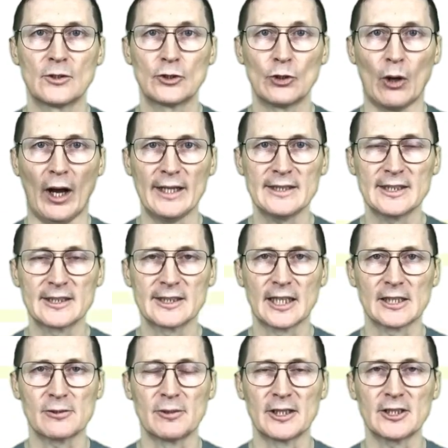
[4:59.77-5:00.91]
To answer
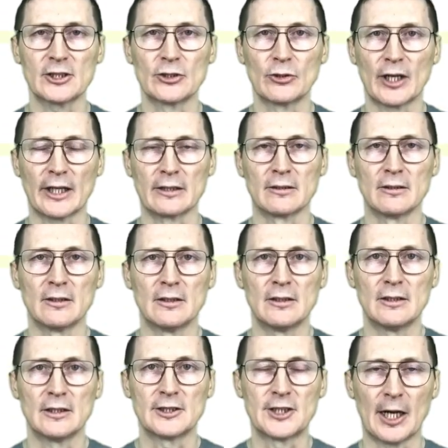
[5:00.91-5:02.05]
such question, you can
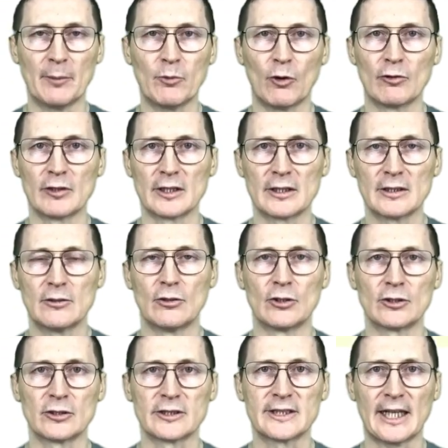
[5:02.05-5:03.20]
jump over
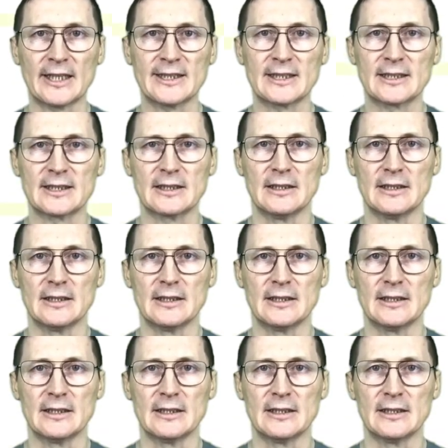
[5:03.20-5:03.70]
all tasks